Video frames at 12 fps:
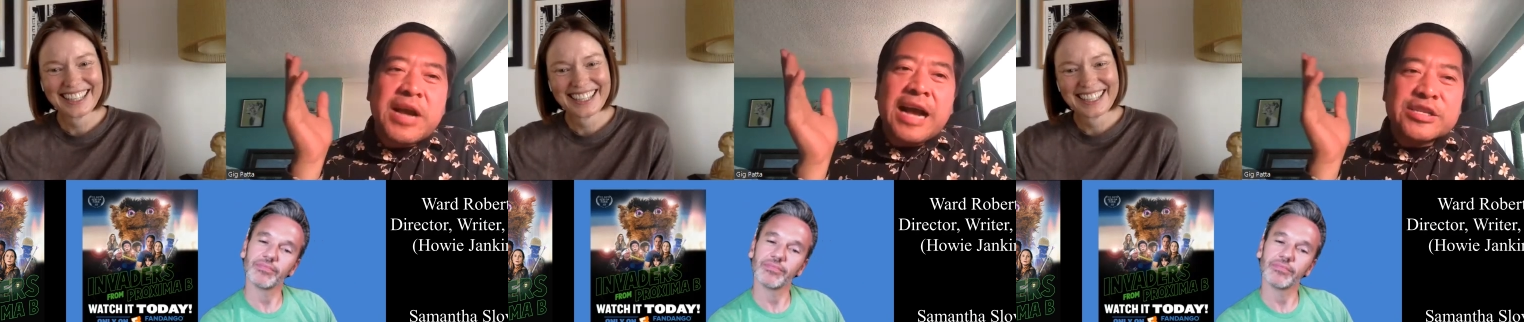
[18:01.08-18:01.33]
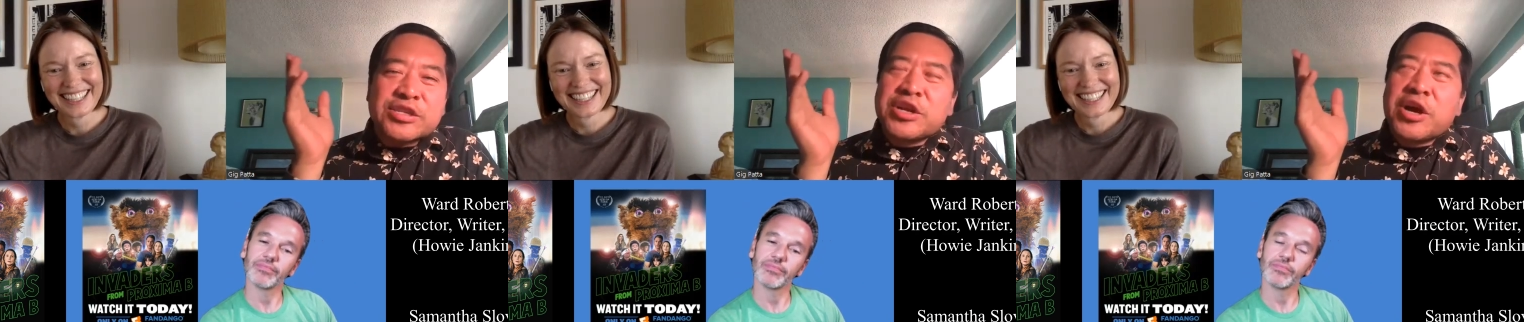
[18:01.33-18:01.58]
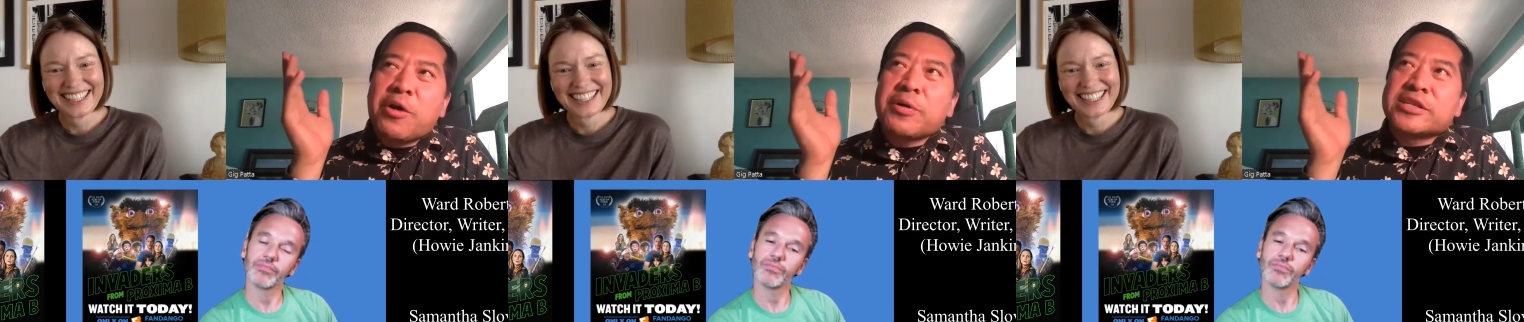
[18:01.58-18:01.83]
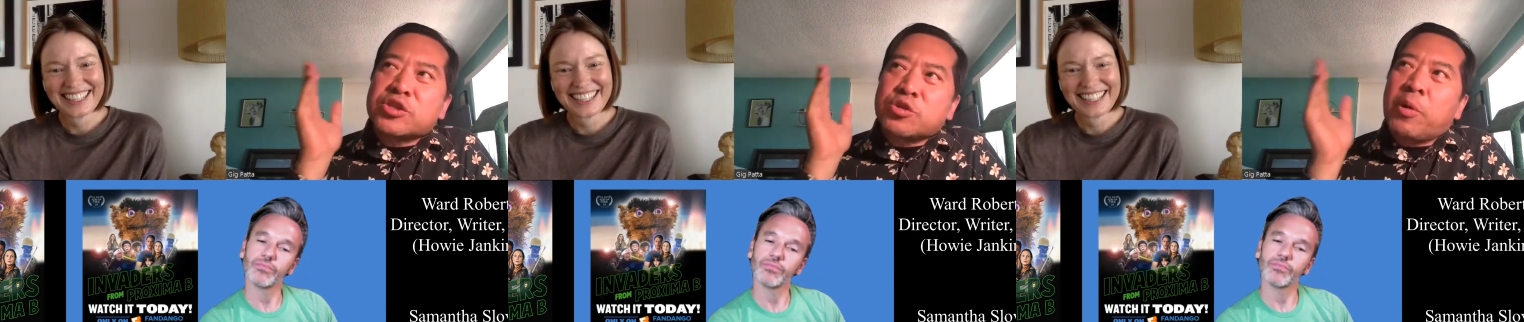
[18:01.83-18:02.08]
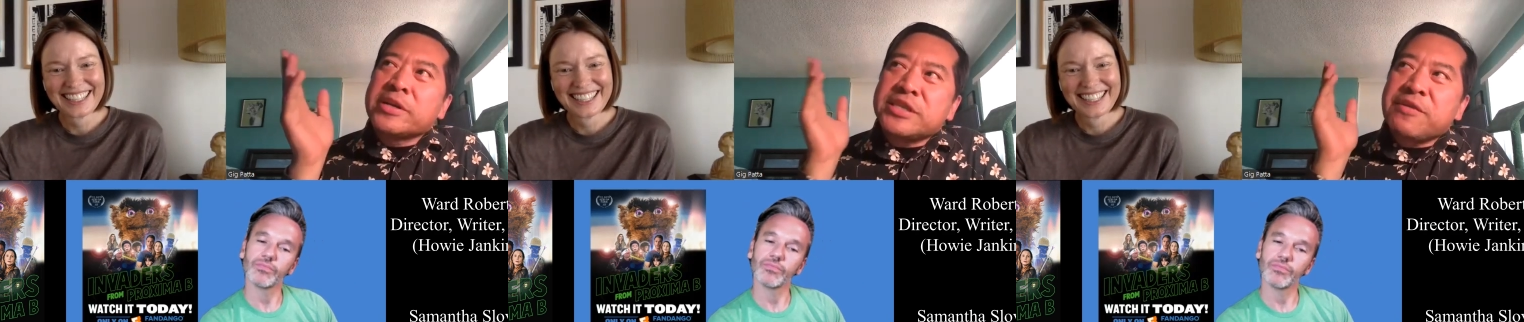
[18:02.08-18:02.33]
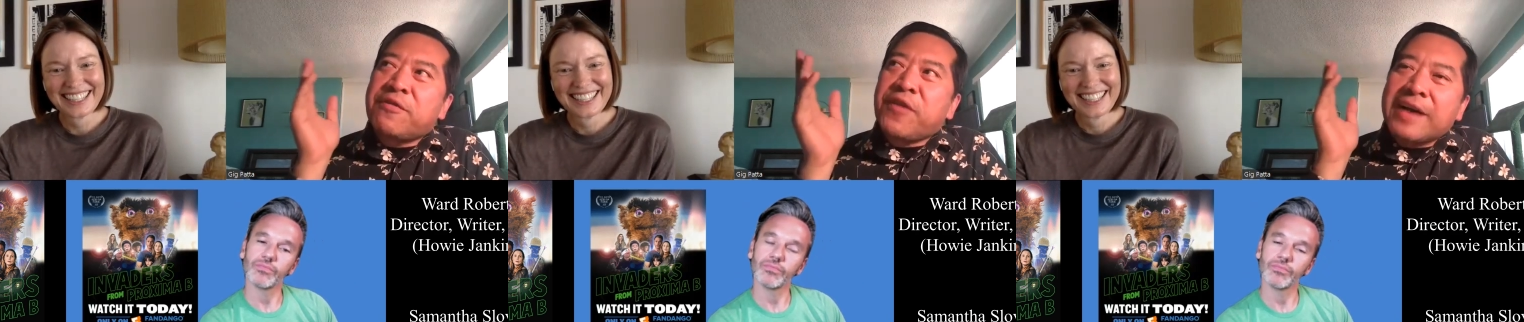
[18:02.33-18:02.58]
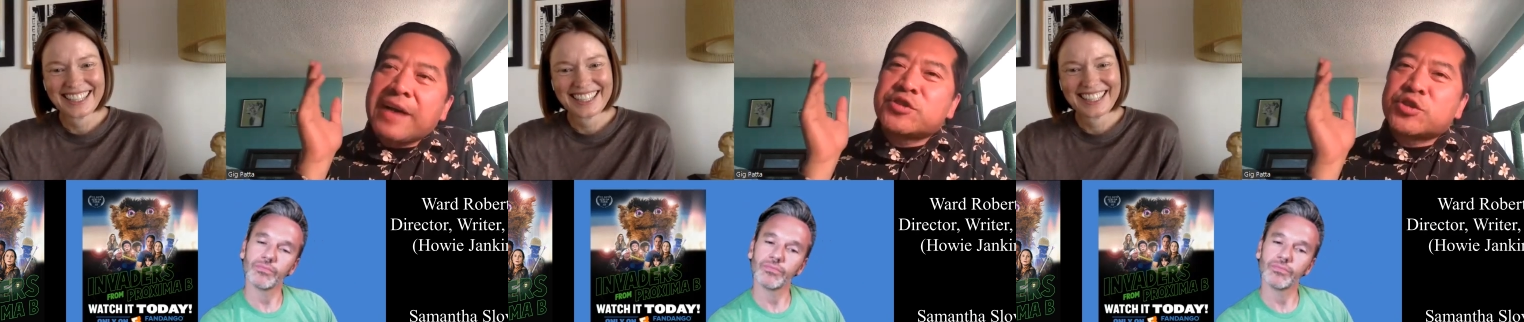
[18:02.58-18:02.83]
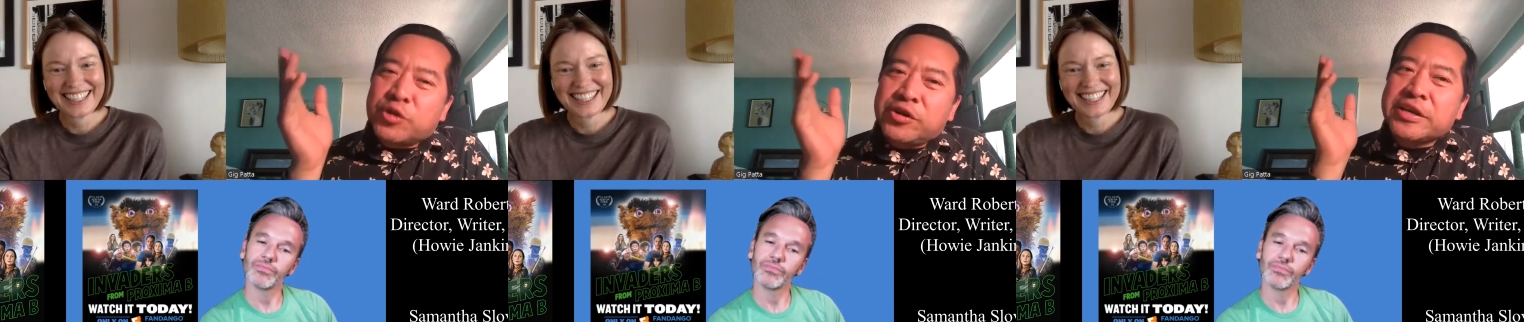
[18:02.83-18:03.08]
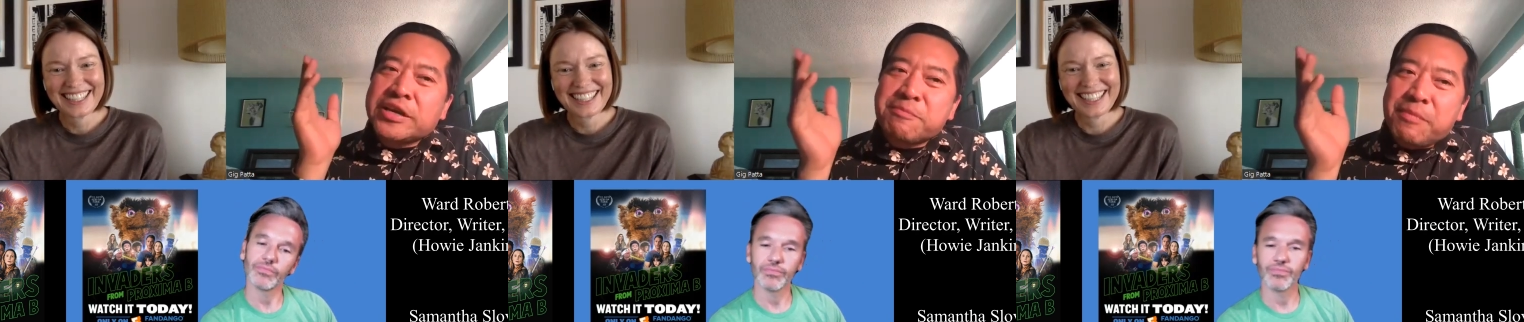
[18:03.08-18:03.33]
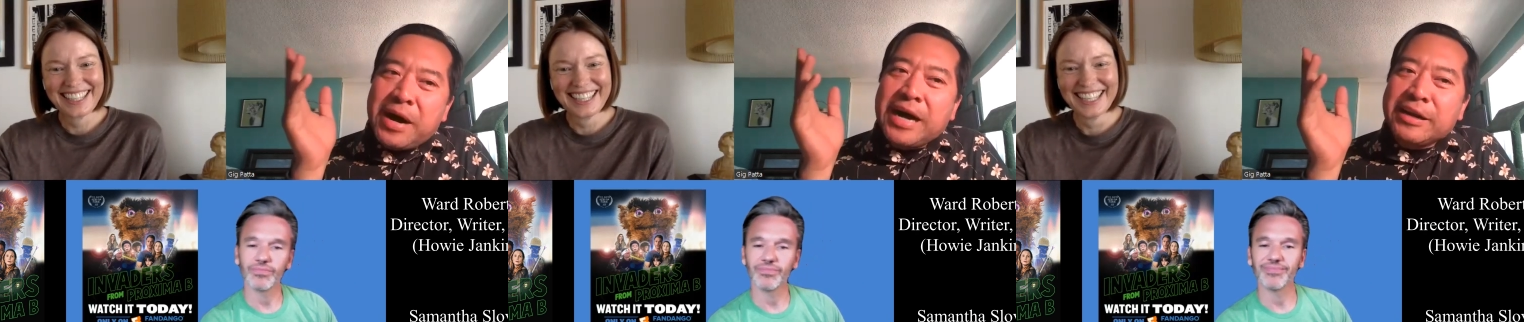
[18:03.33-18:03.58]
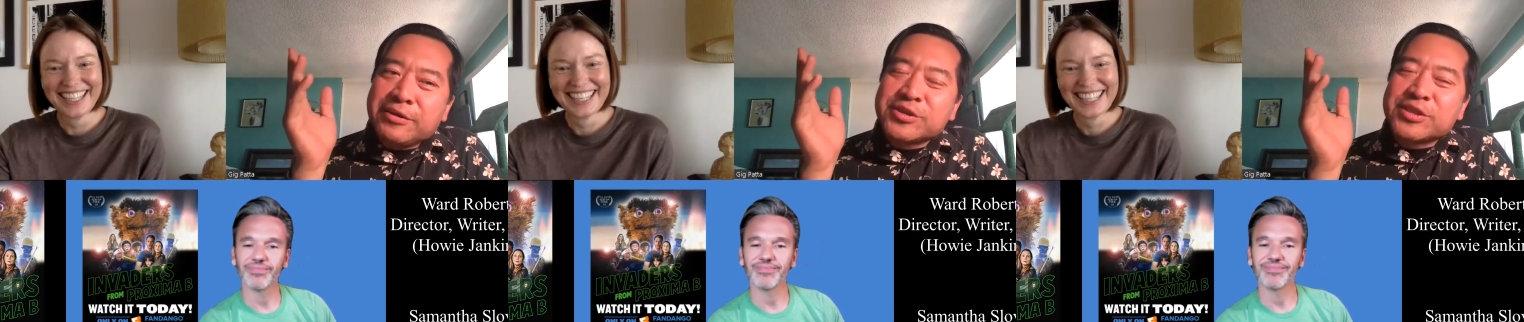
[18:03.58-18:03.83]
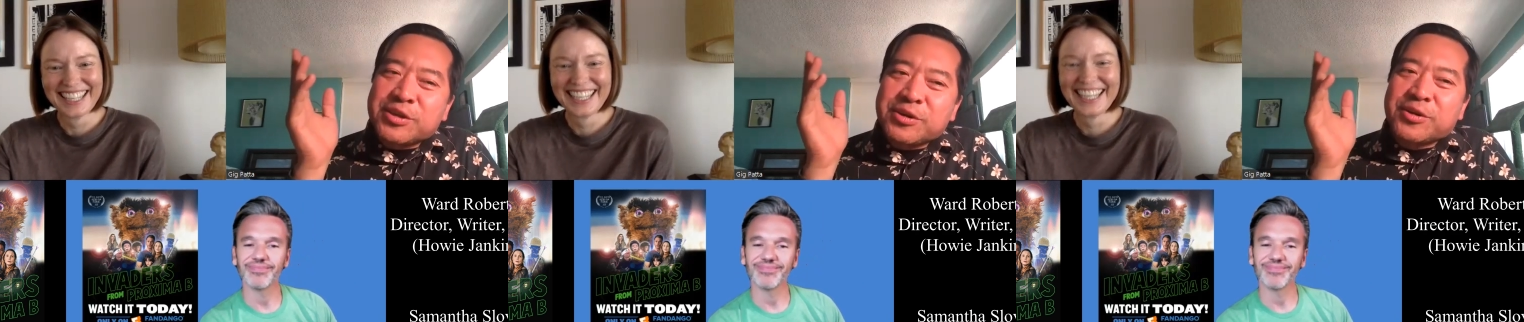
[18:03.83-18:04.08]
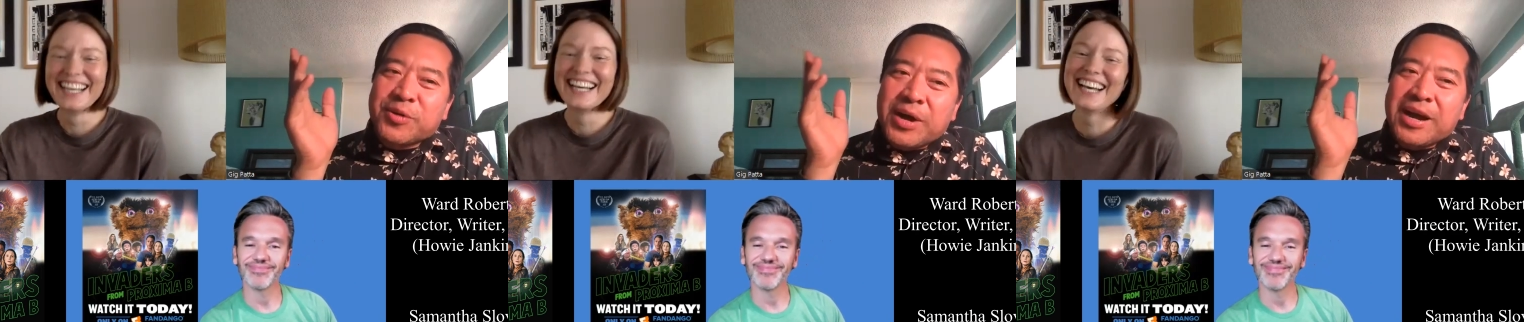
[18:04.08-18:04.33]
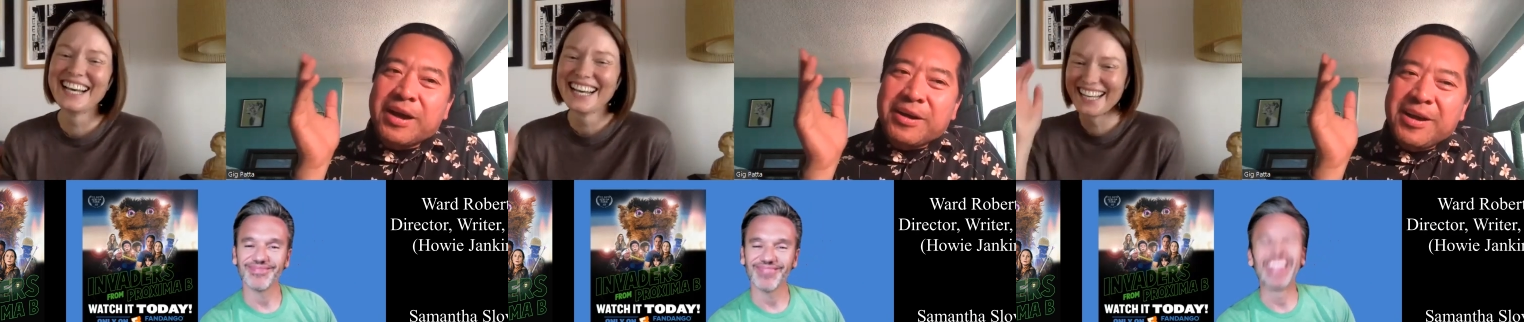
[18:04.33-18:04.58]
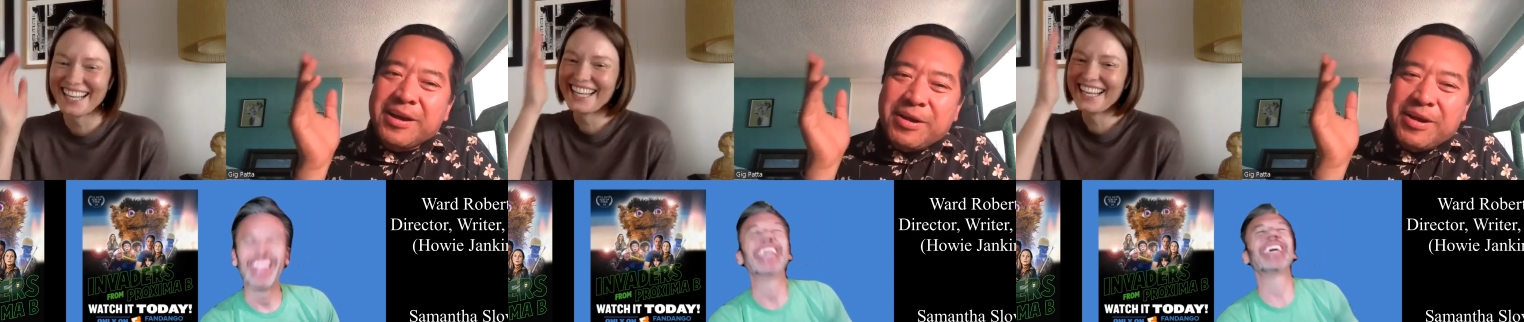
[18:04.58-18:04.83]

Speaker 1: you guys know it's twenty-five trillion miles to uh,